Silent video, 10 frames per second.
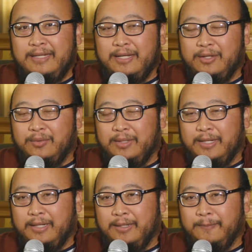
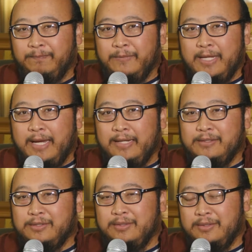
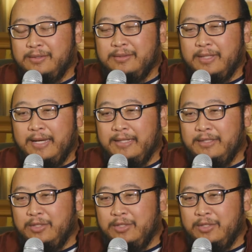and